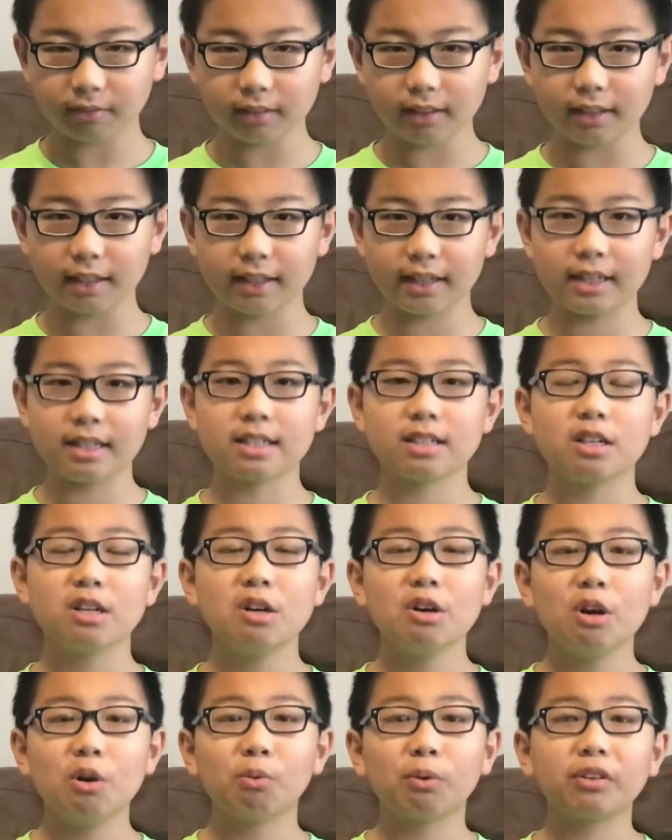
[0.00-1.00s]
And
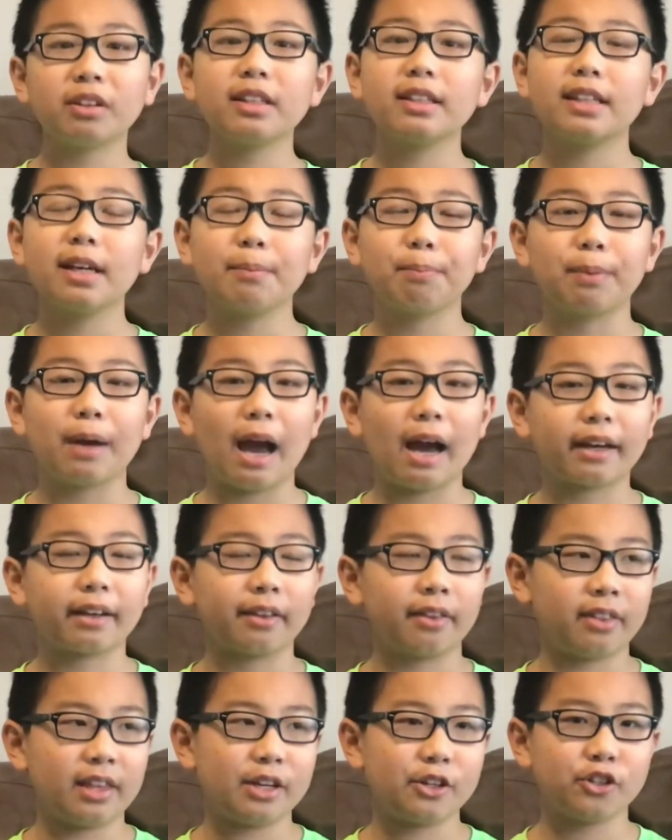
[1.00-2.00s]
when they get back,
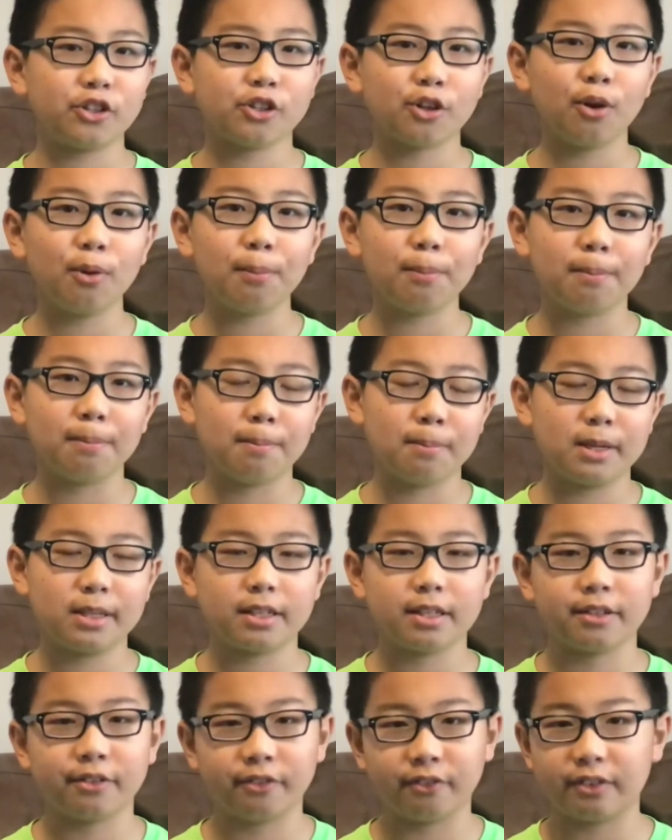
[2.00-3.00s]
they show
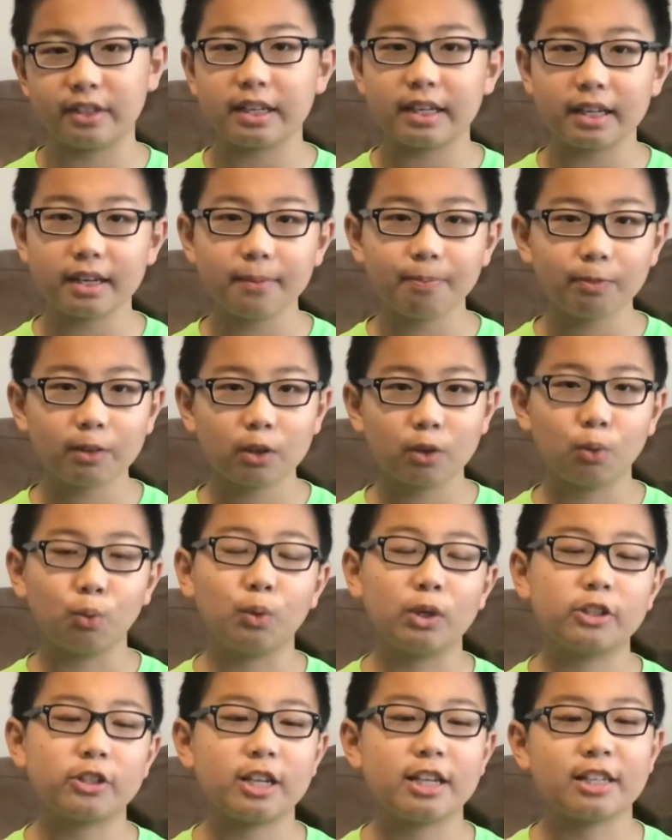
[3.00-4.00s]
Mrs. V, which
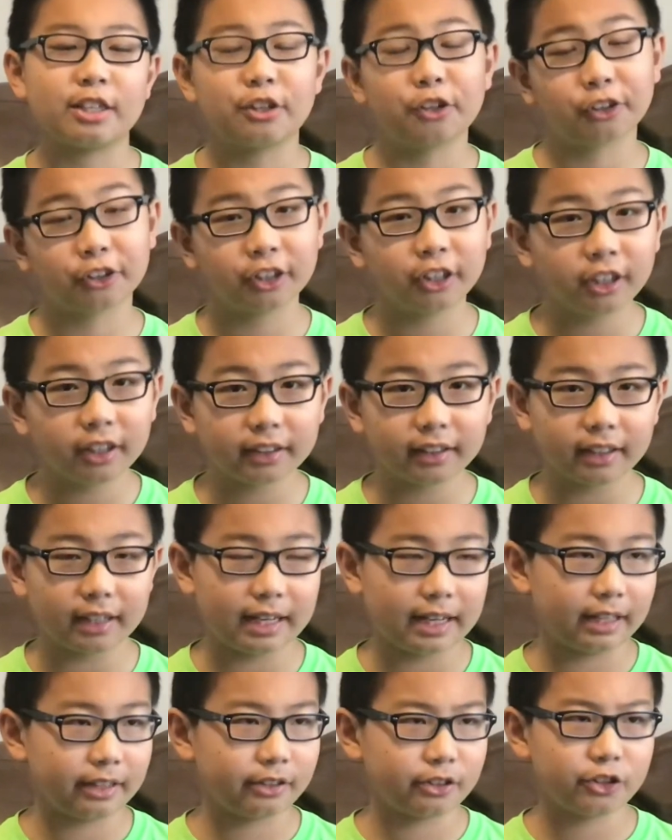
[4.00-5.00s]
is their cook,
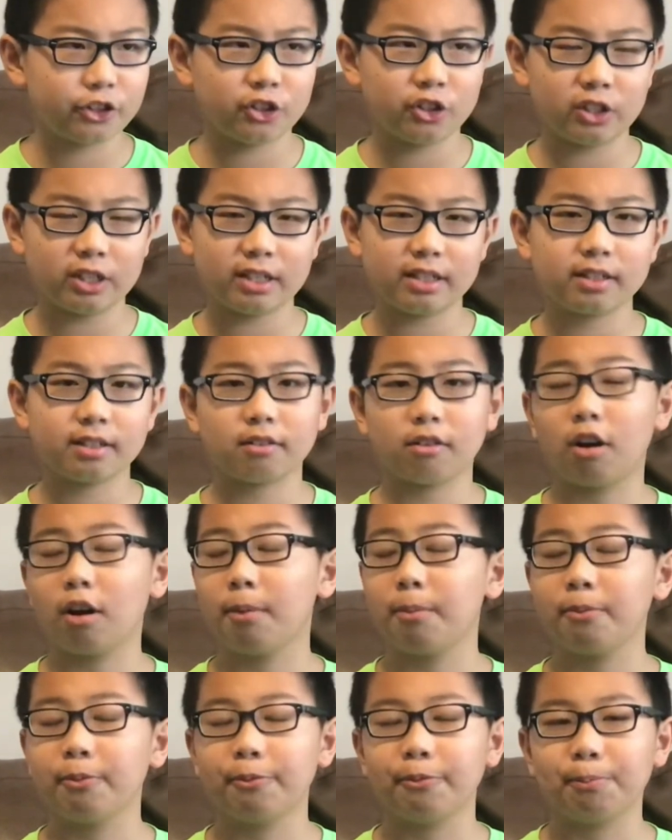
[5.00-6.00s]
and she's
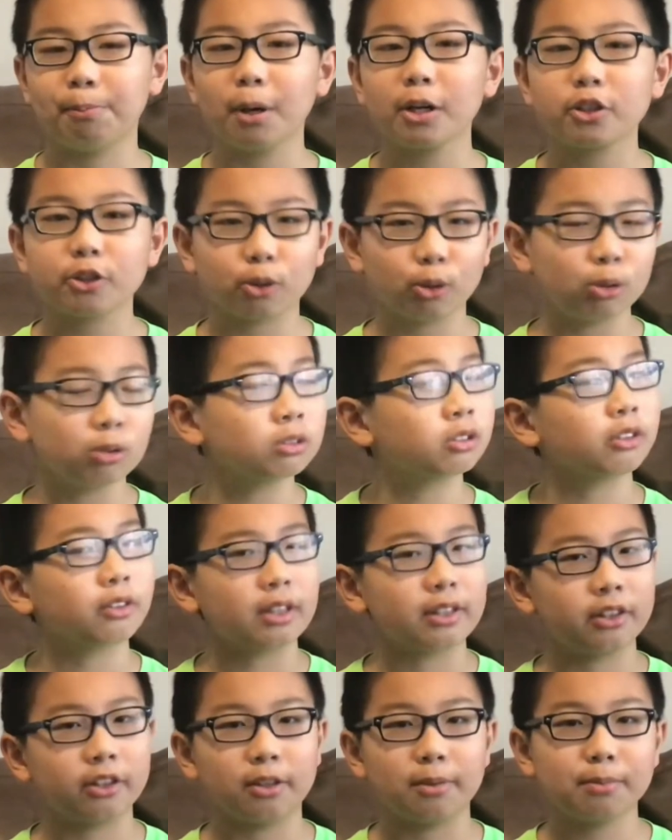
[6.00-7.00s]
much older than
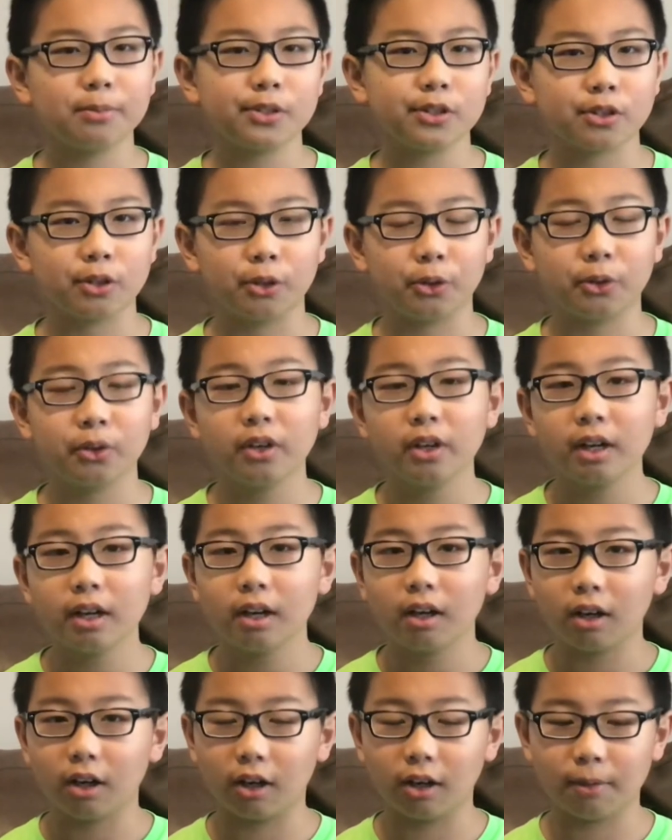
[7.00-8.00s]
them, so
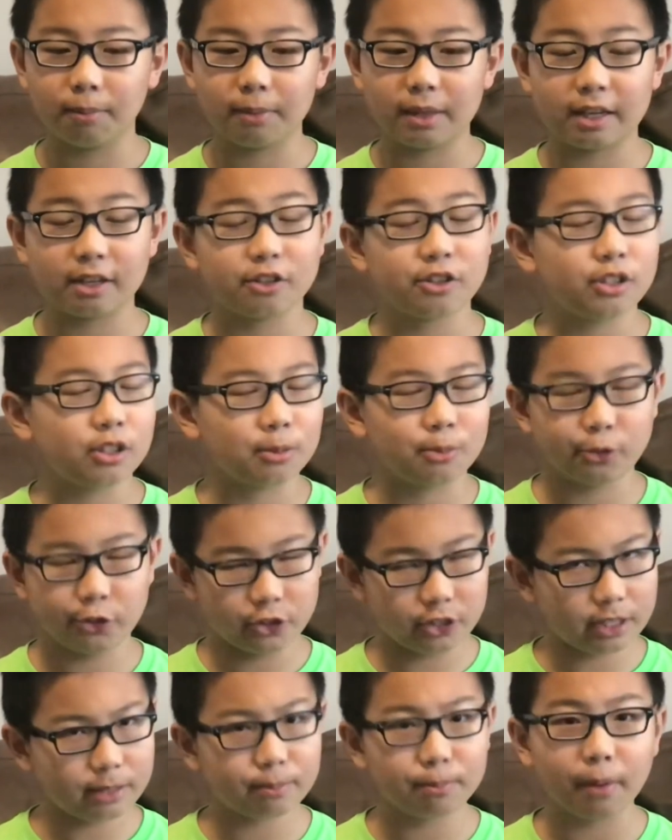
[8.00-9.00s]
they assume
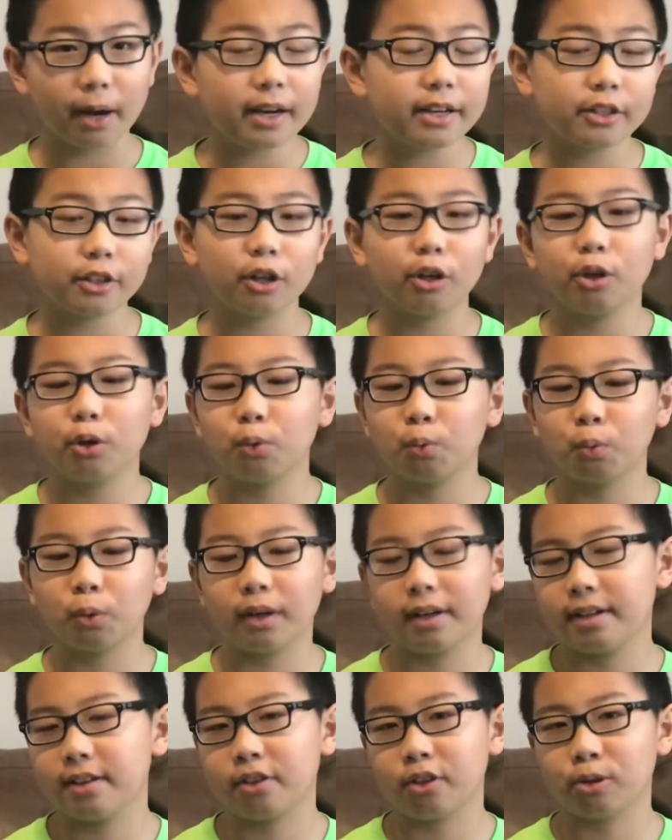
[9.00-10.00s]
she might know
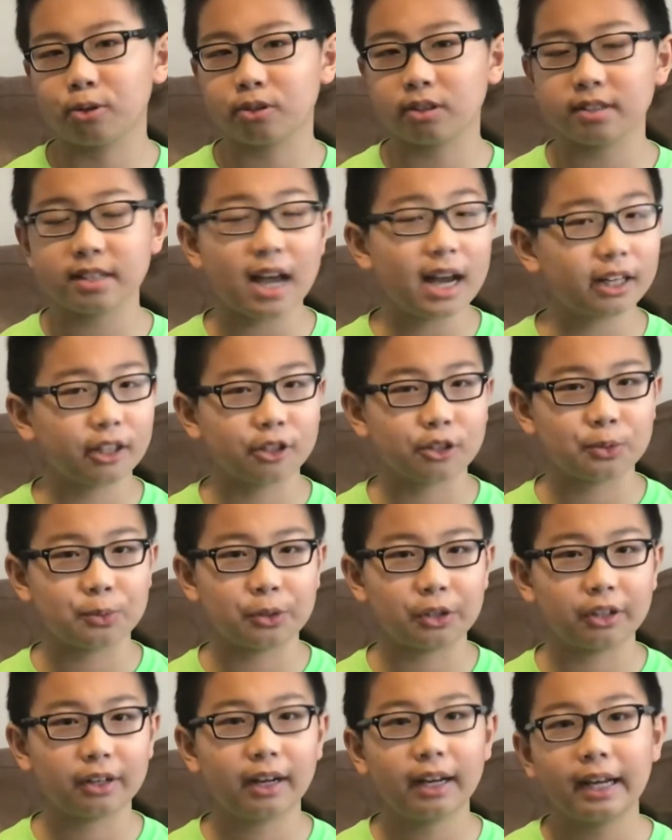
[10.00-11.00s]
what those attackers were.
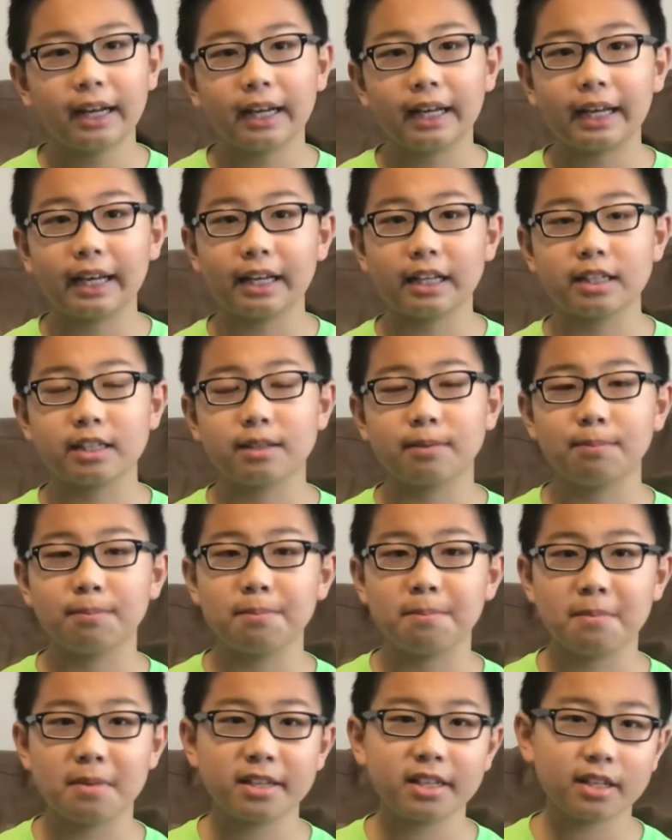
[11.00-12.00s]
And
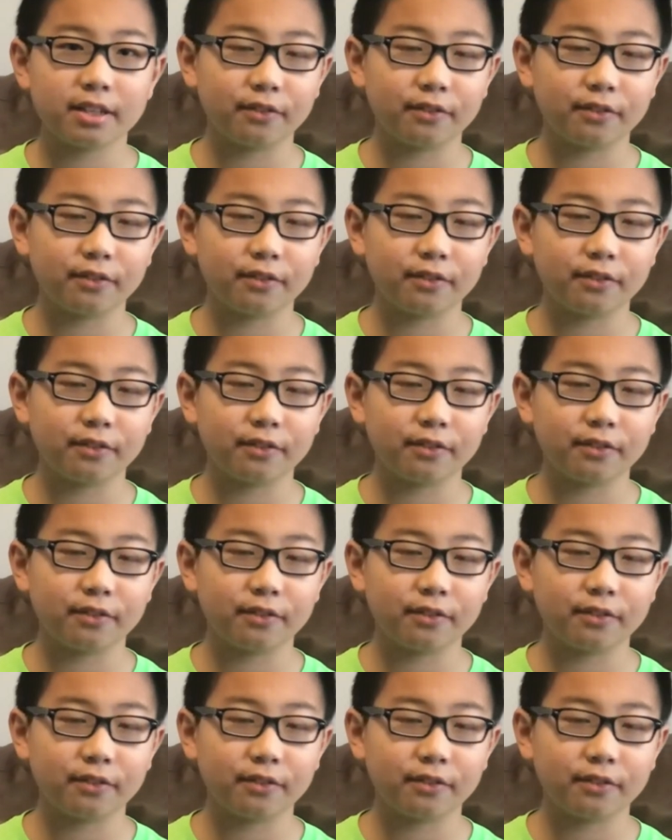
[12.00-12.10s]
Mrs.